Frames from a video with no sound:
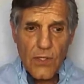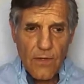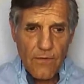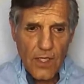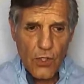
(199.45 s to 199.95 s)

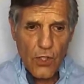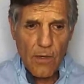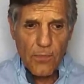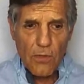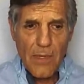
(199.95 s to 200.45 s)
If I jump
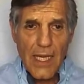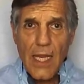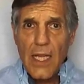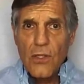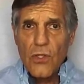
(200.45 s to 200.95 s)
to my
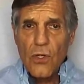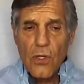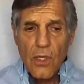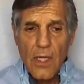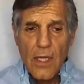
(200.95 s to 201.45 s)

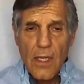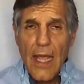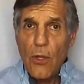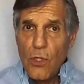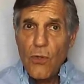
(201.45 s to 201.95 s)
answer,
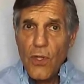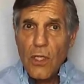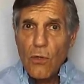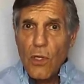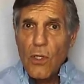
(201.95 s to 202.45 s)
how do you think
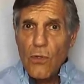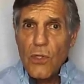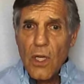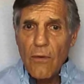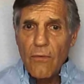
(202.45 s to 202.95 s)
you can use a
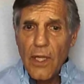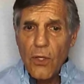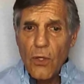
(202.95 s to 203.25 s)
cover letter?